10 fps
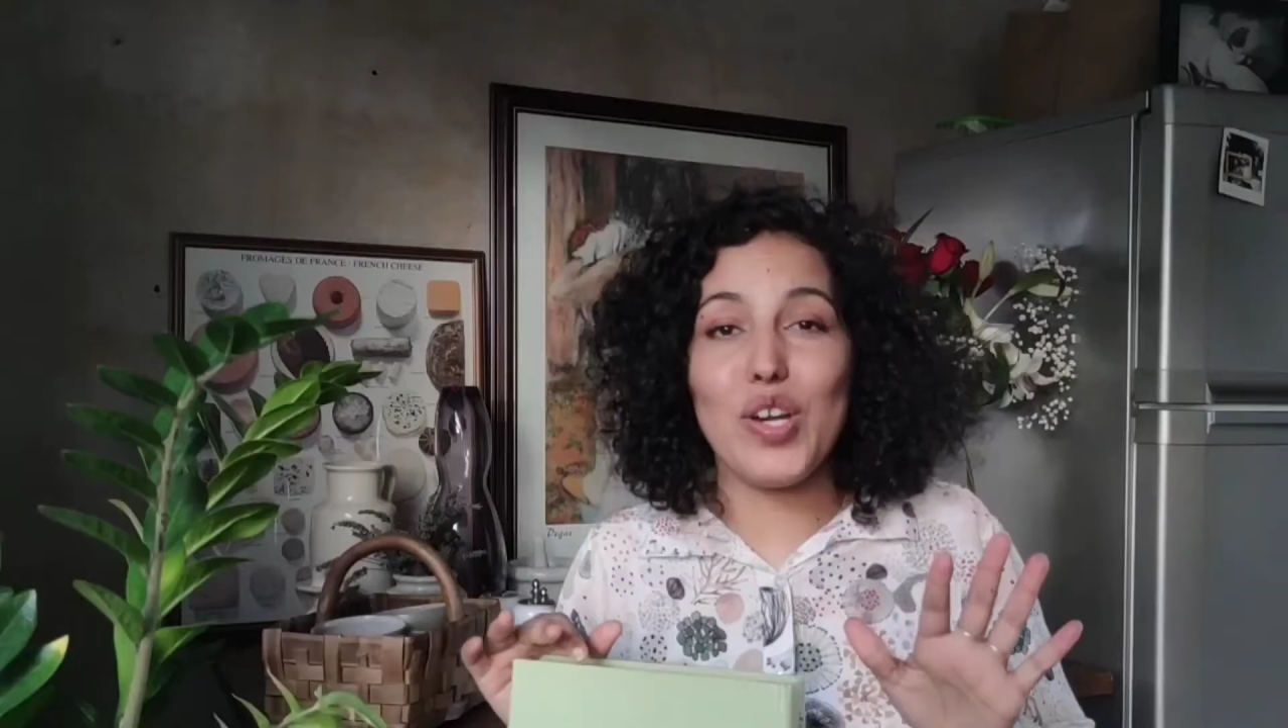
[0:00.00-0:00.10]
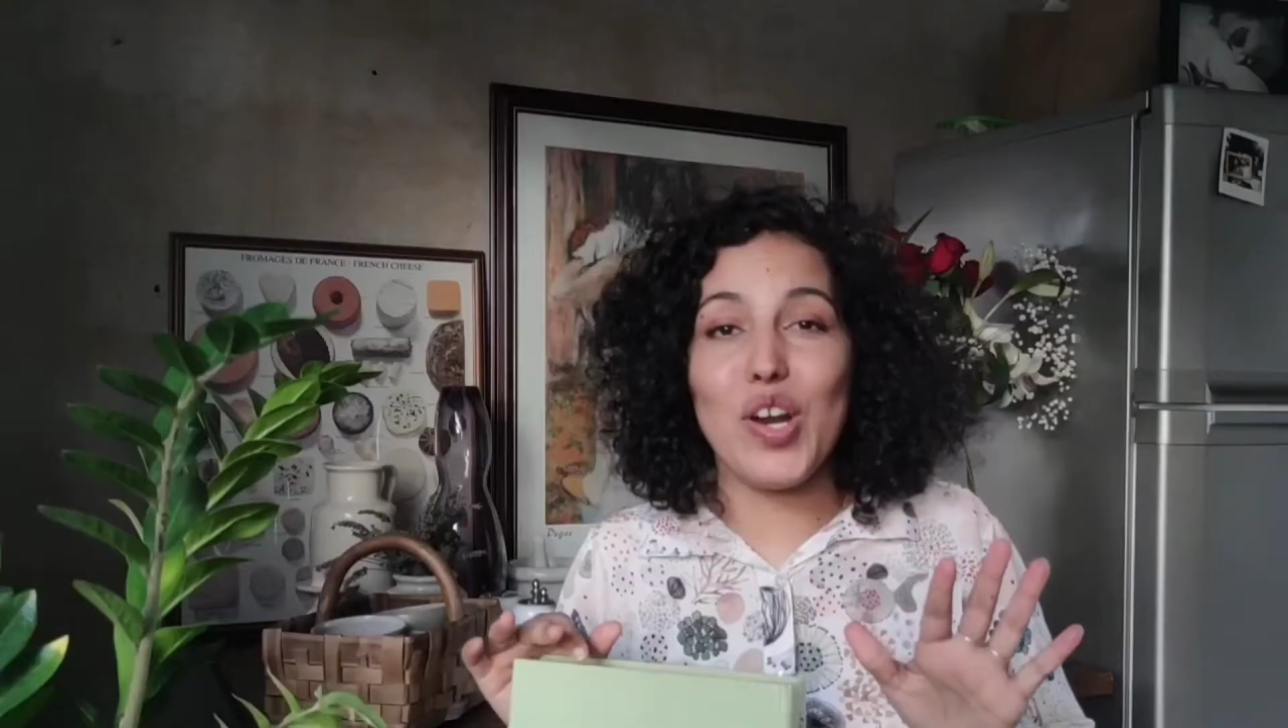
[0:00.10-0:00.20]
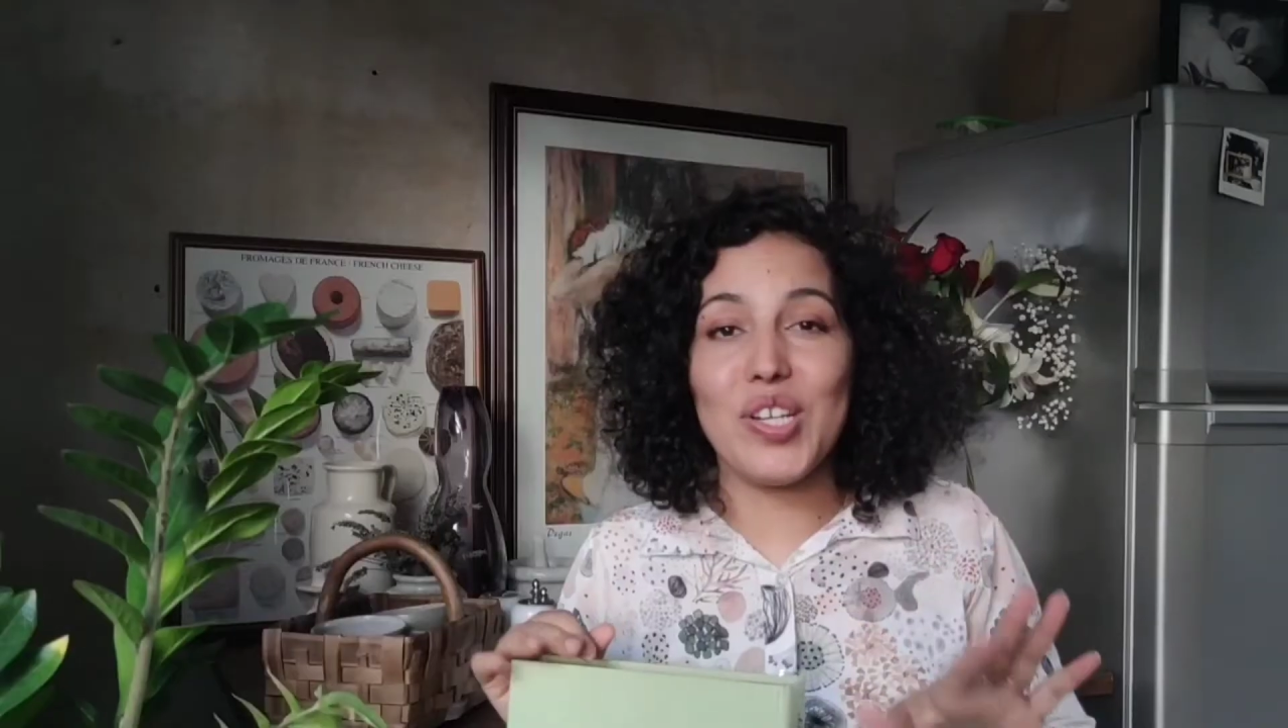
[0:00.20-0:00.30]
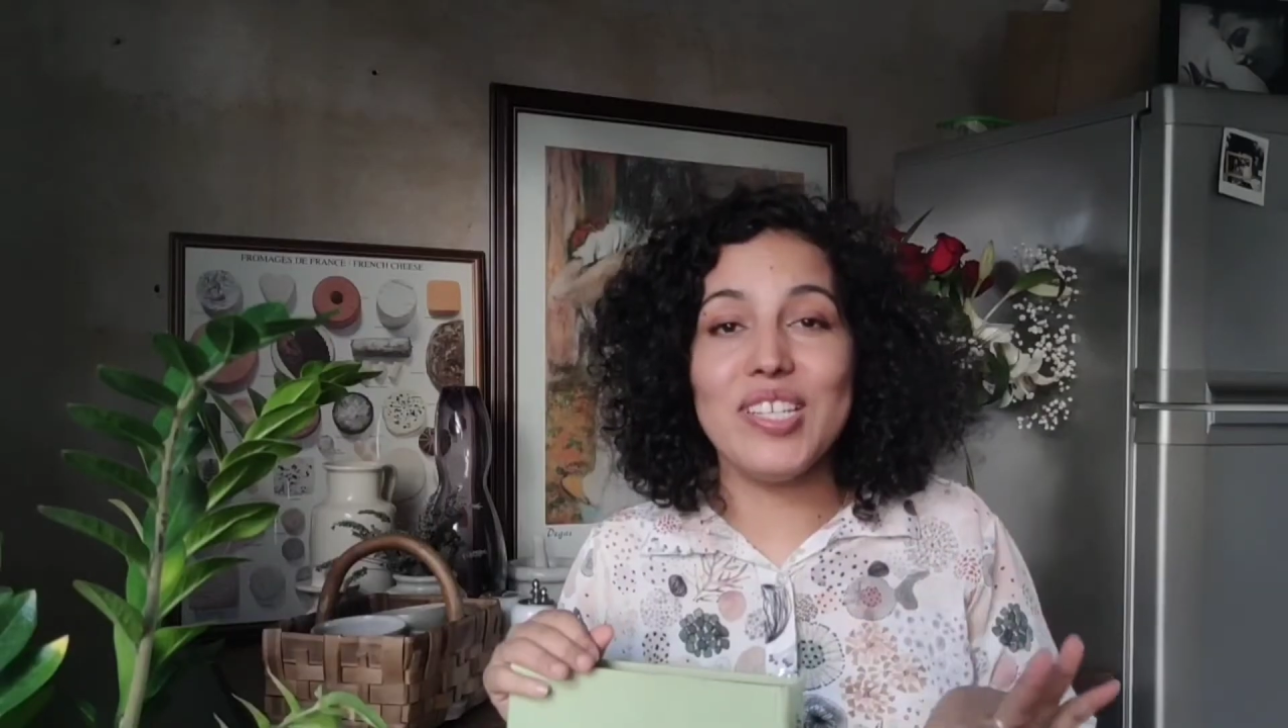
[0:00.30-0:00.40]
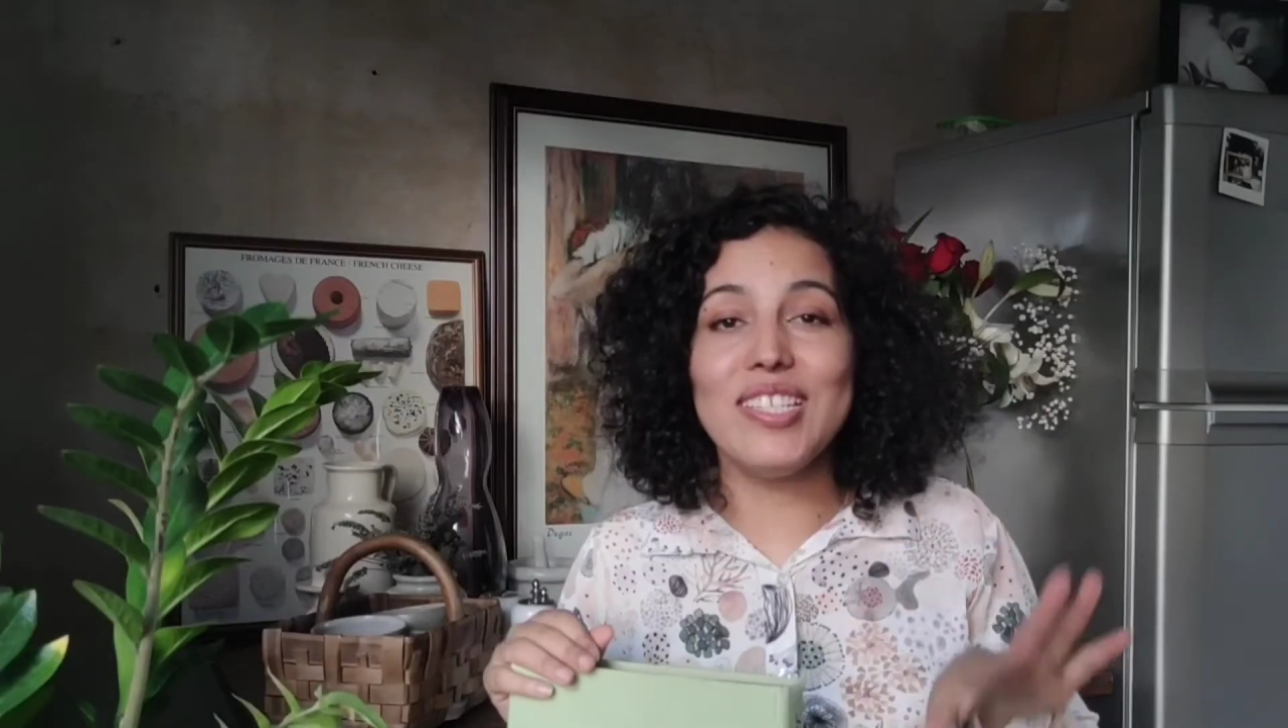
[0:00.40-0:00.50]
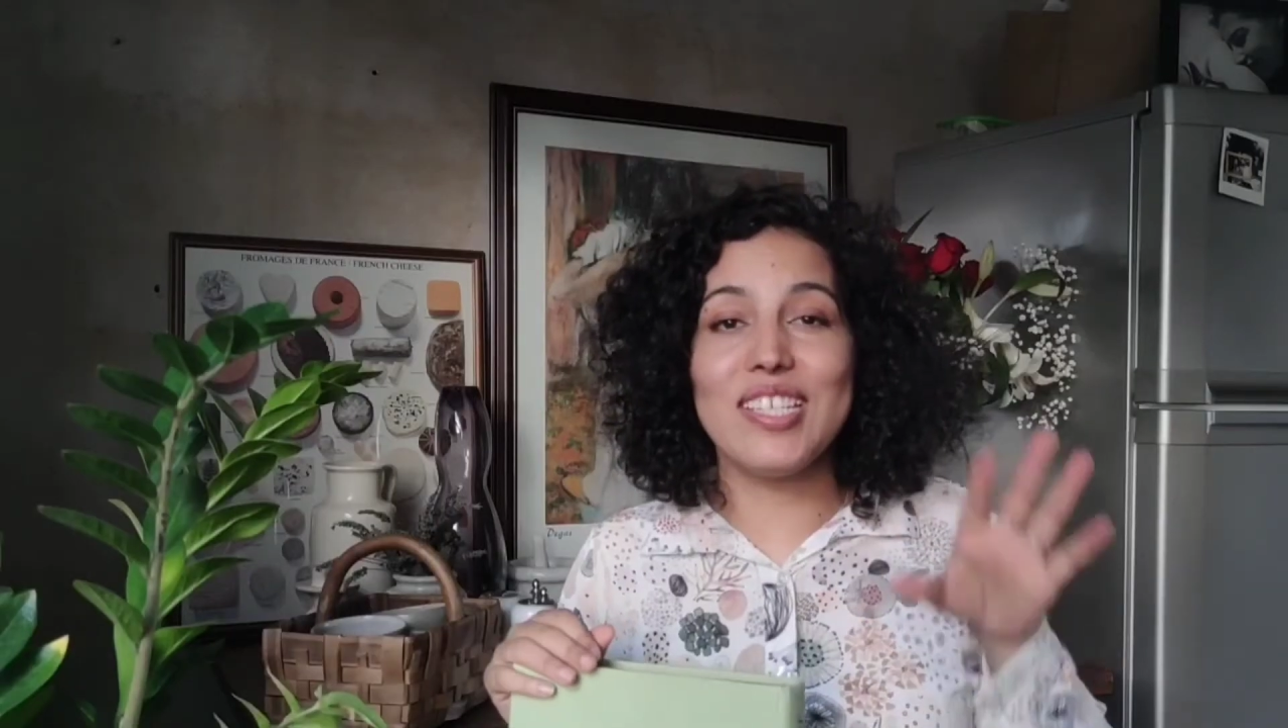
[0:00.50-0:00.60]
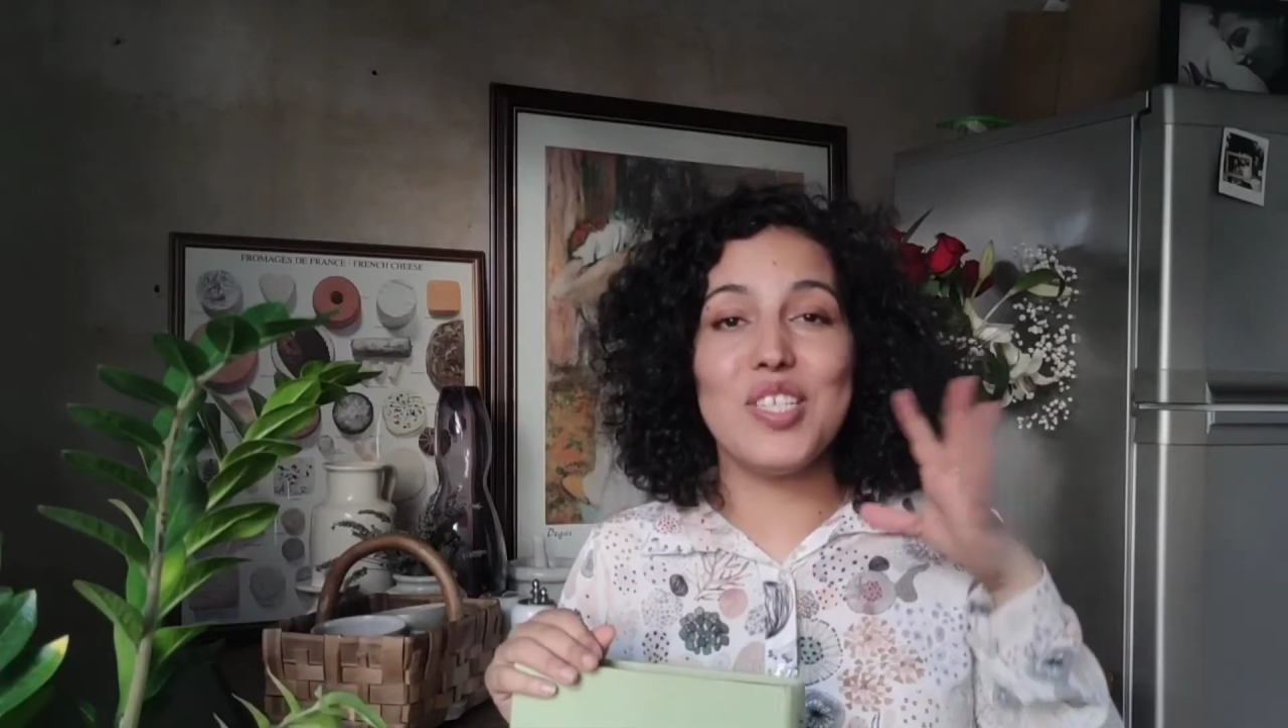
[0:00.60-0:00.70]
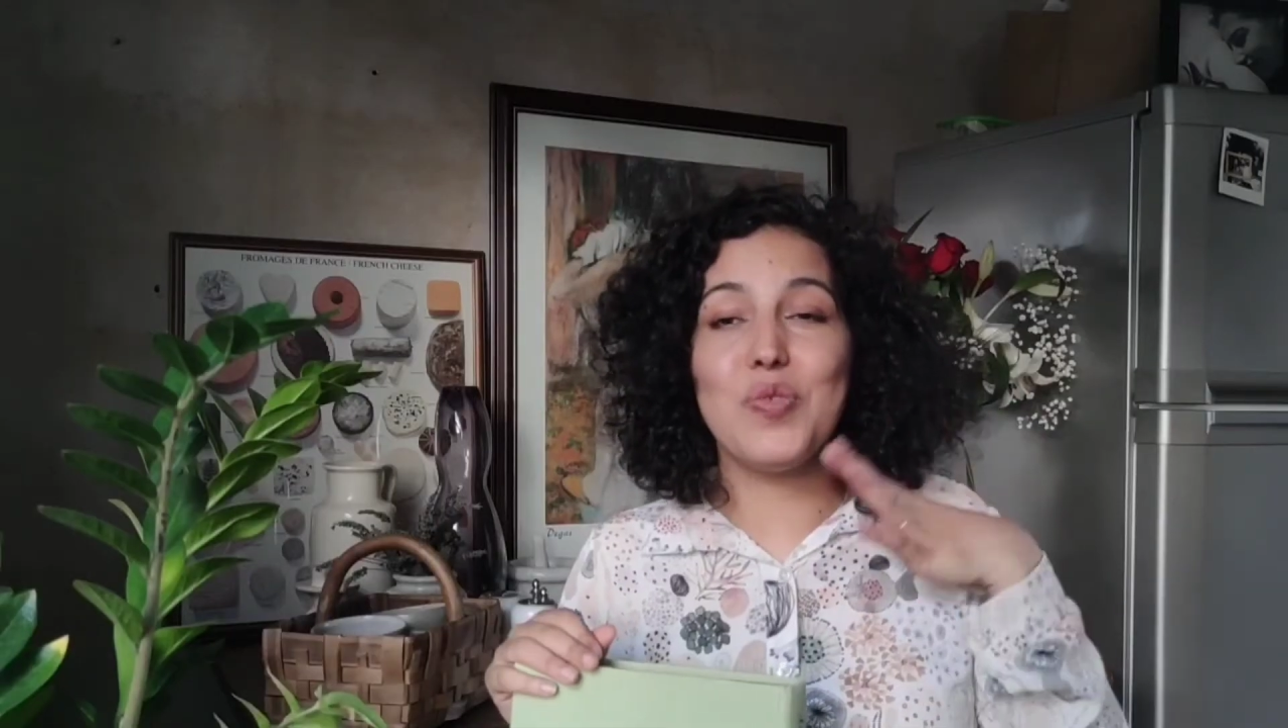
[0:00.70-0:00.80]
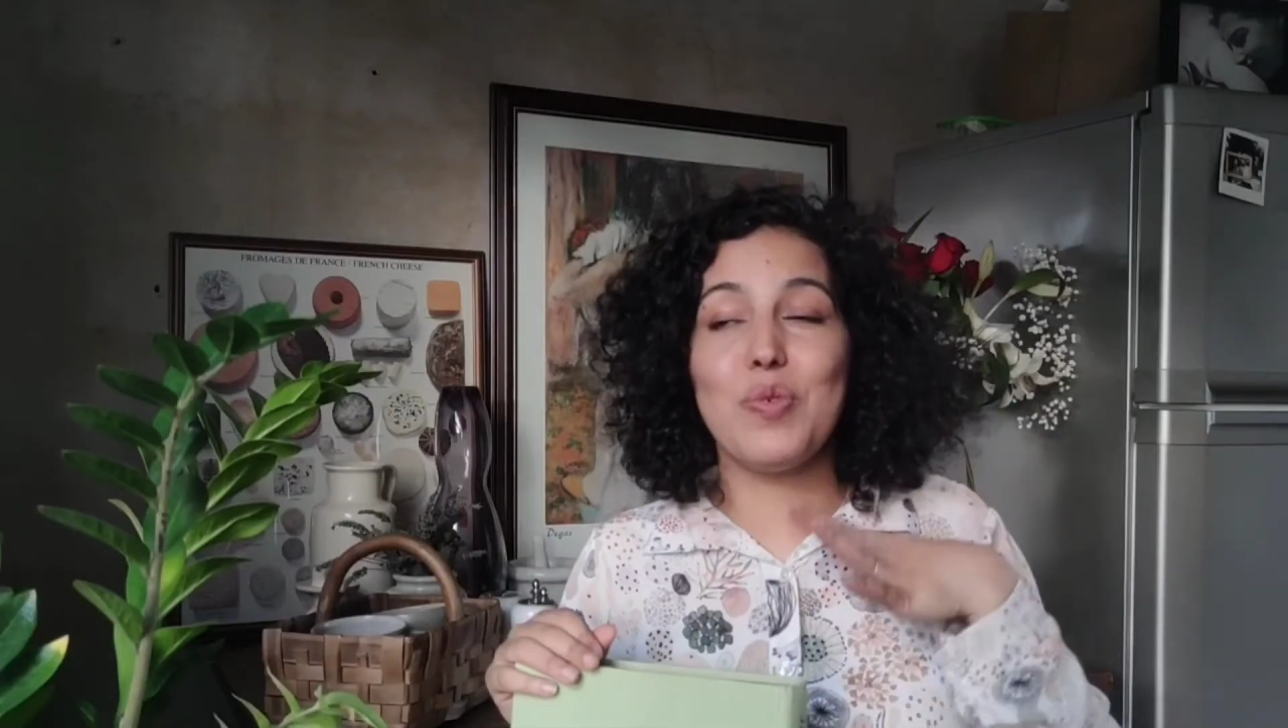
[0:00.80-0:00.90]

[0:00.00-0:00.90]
garden since